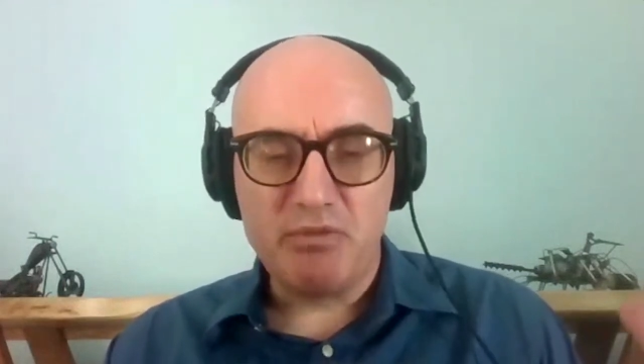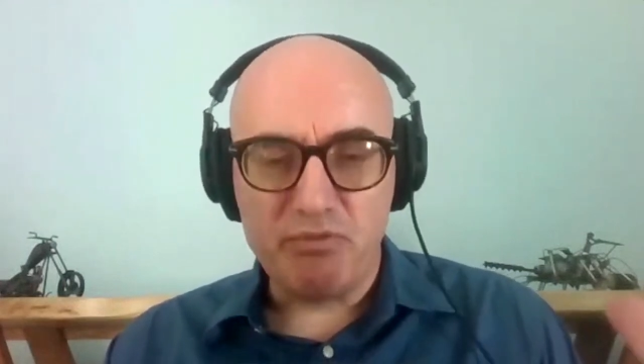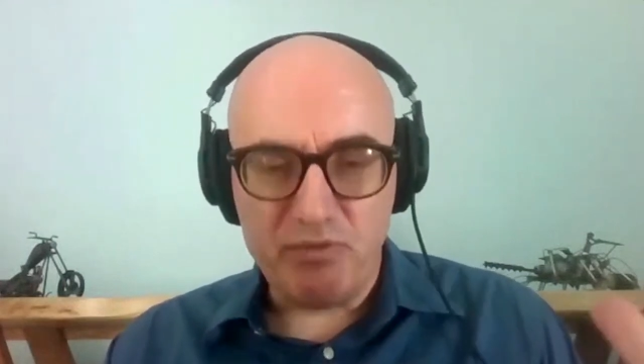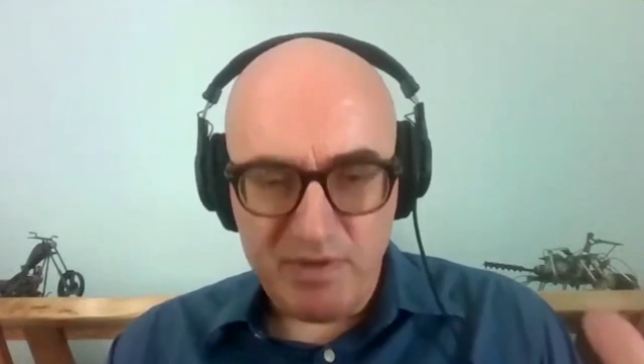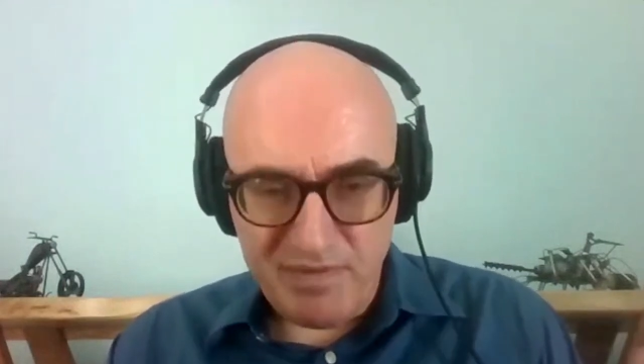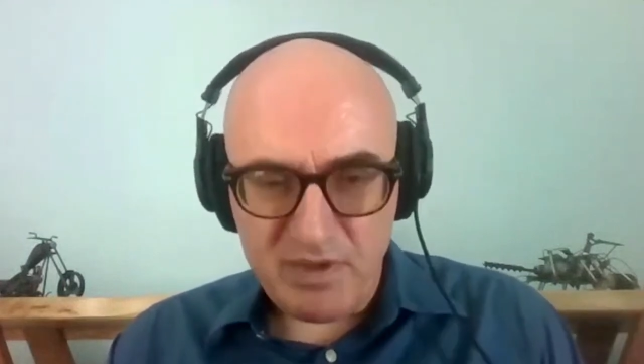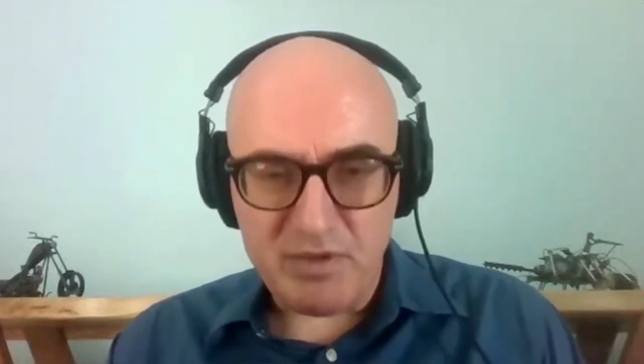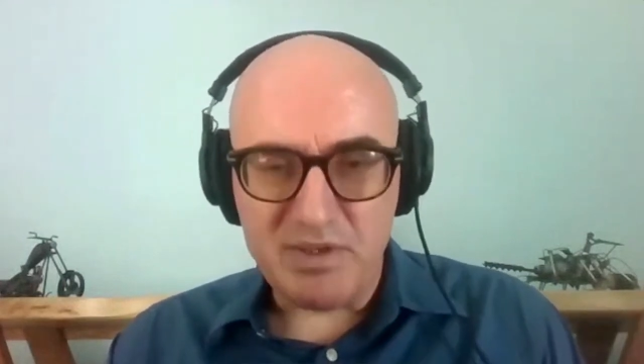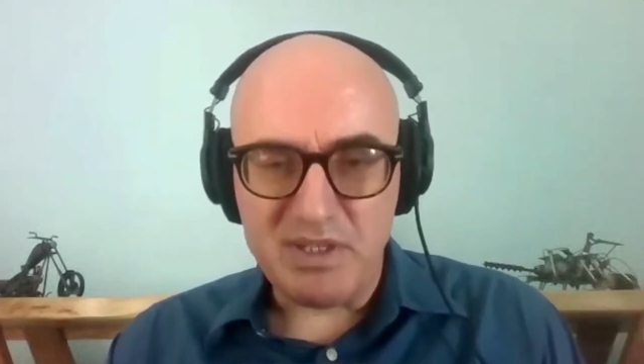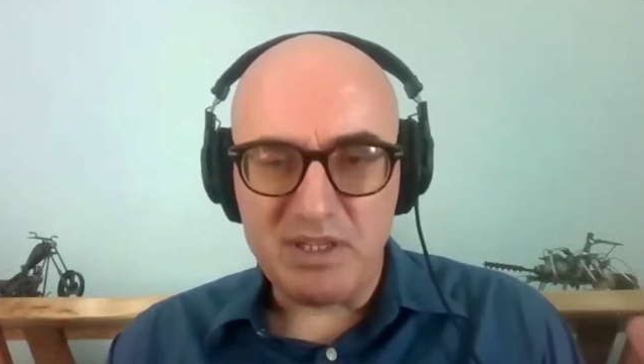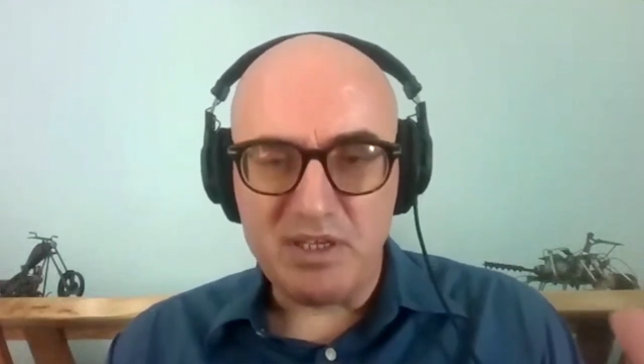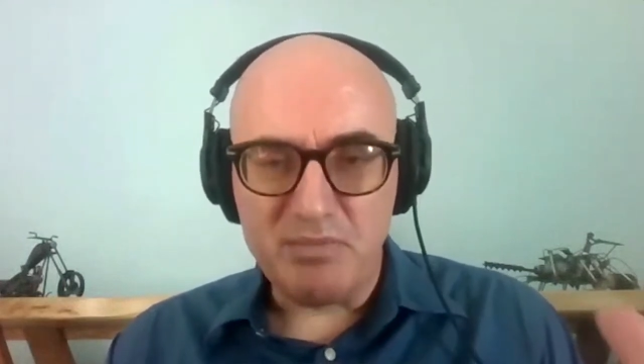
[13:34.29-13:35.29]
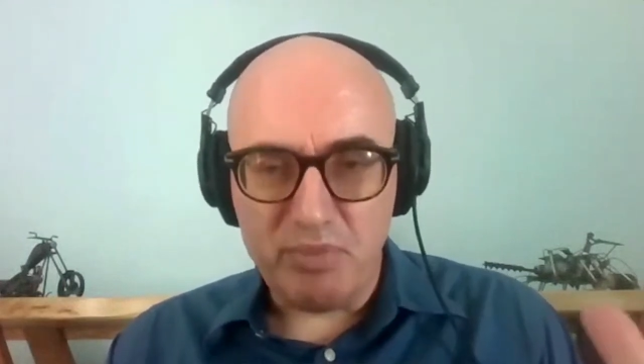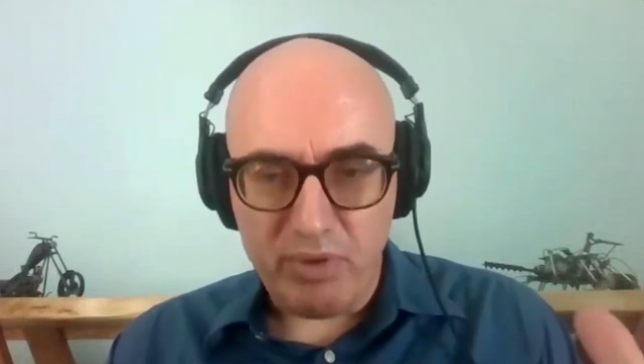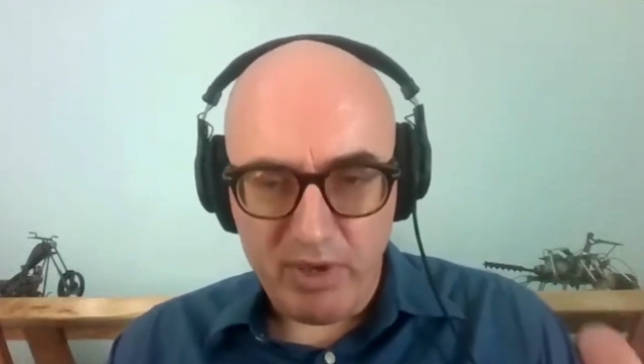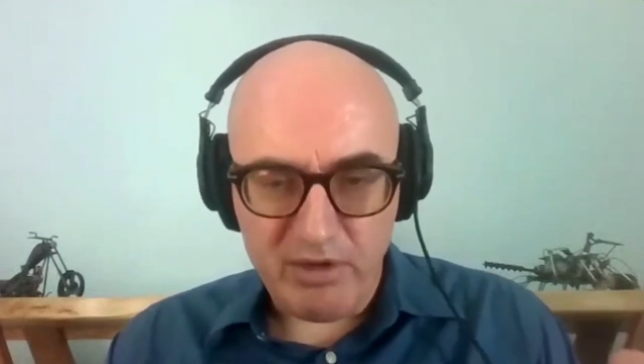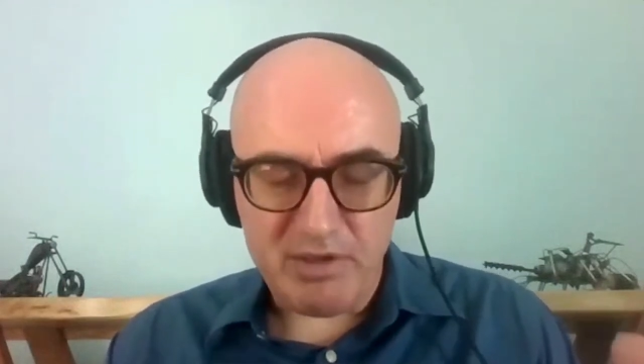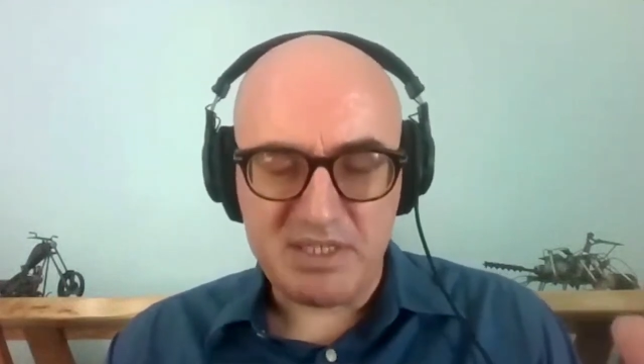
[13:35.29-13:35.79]
reviewing them,
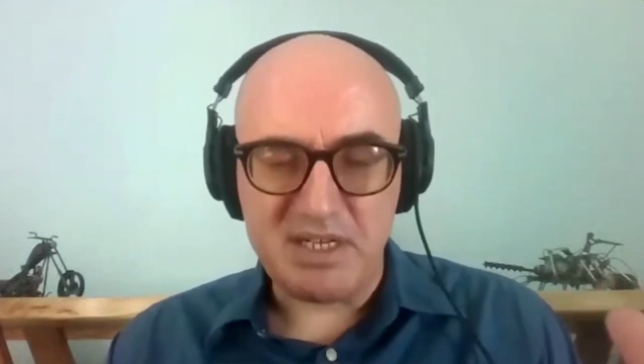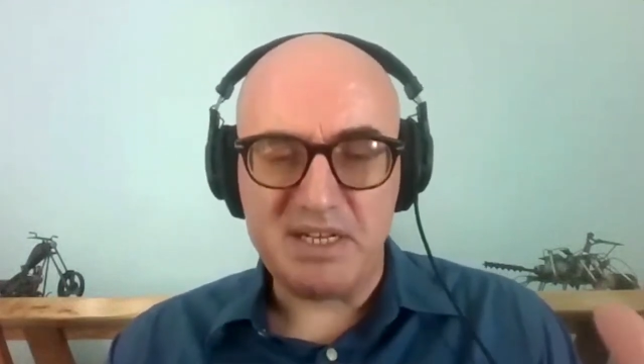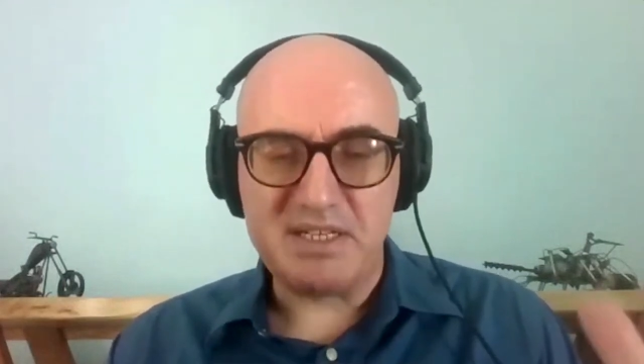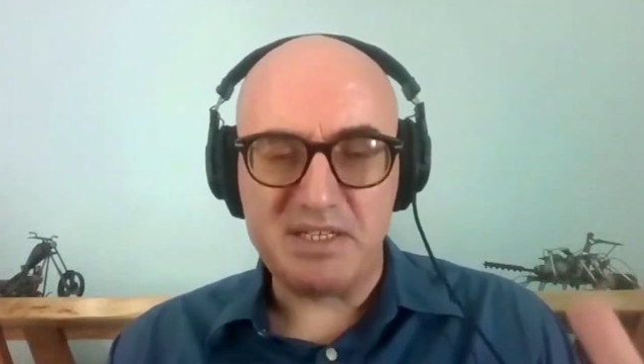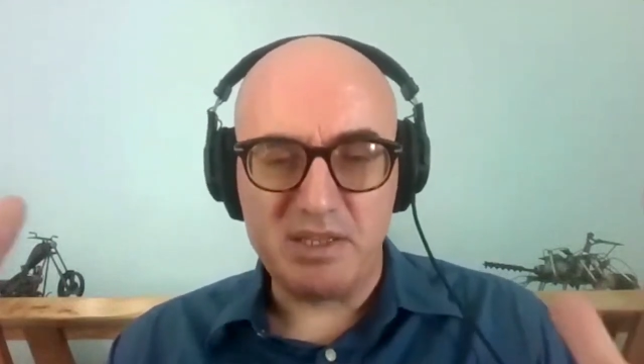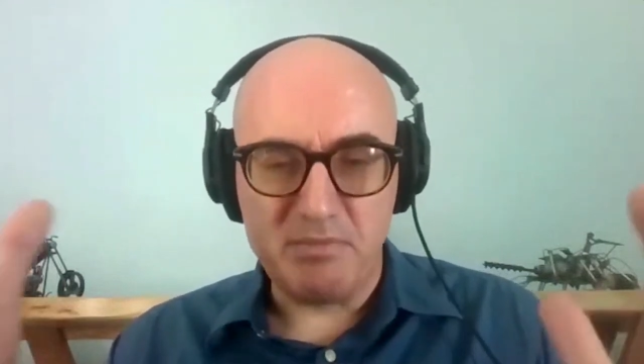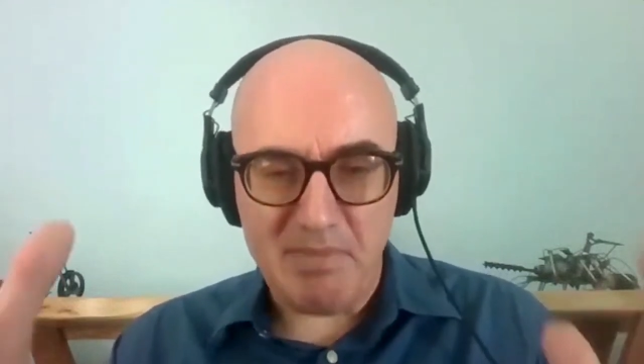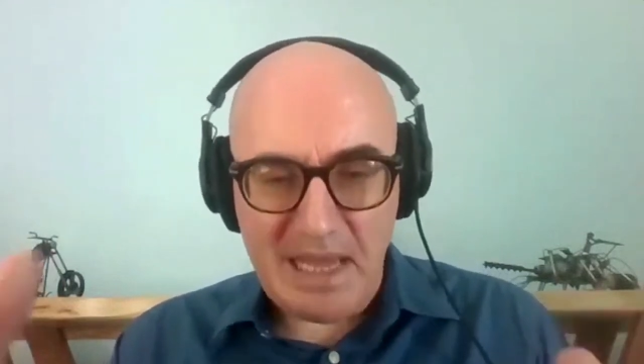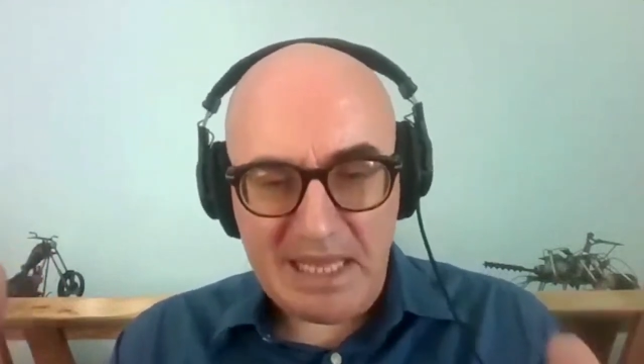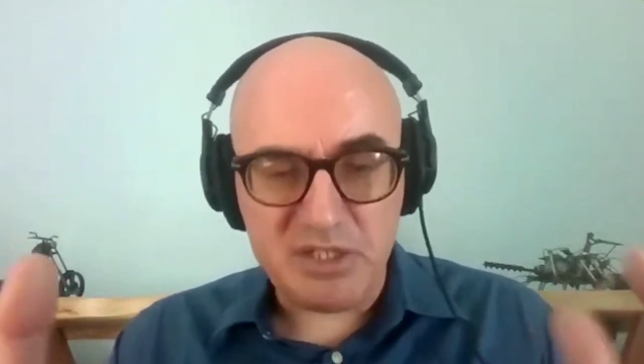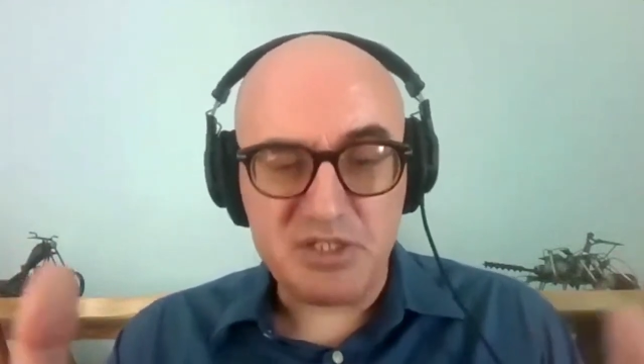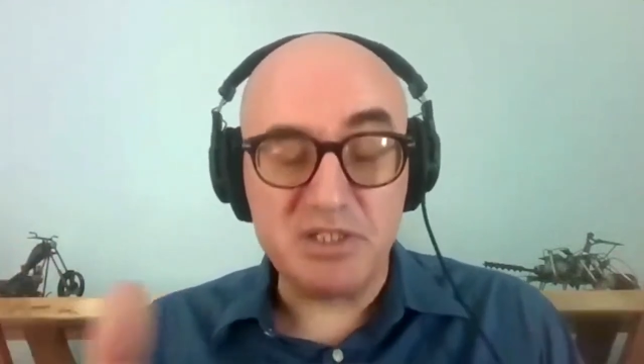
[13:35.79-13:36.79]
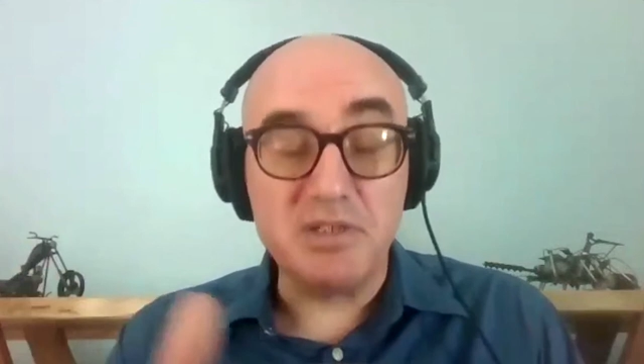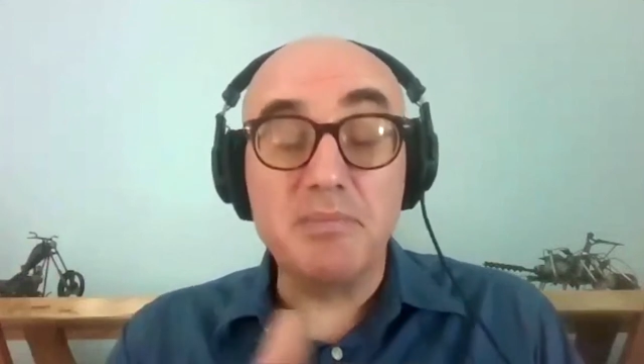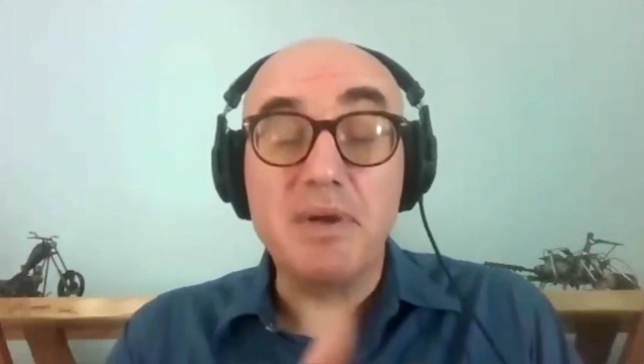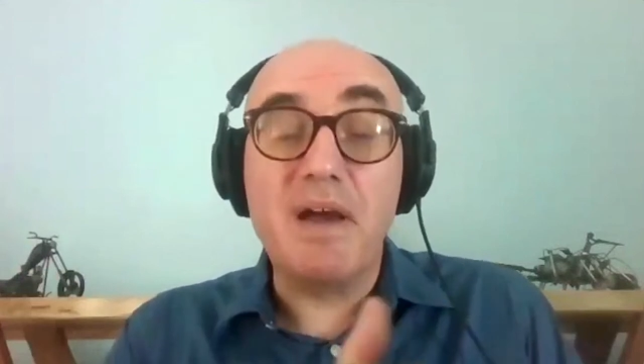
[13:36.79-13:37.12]
prioritizing them, managing them,